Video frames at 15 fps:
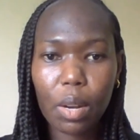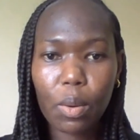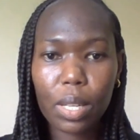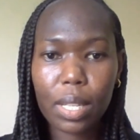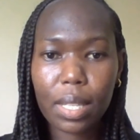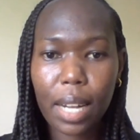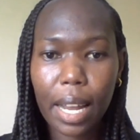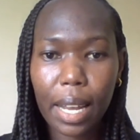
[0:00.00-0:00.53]
which
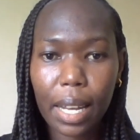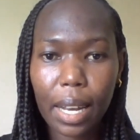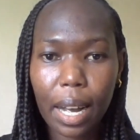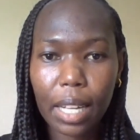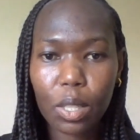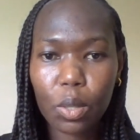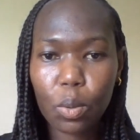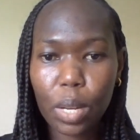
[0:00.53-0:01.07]
is like
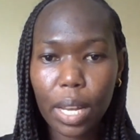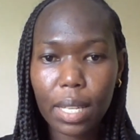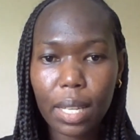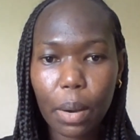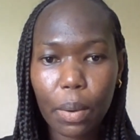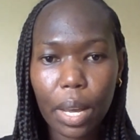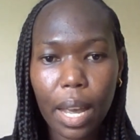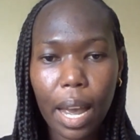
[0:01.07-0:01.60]
2 days
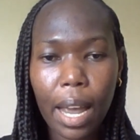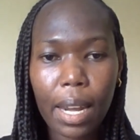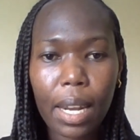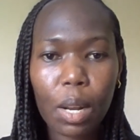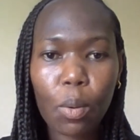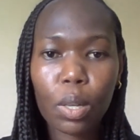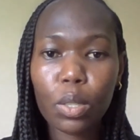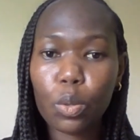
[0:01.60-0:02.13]
away, I
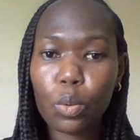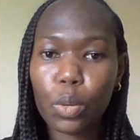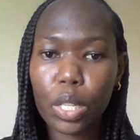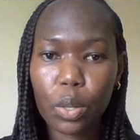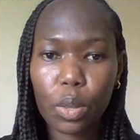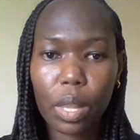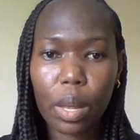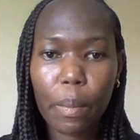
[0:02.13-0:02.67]
really want to
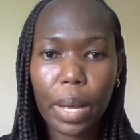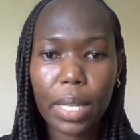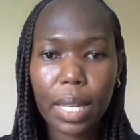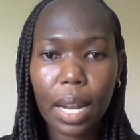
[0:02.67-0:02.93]
wish you the best.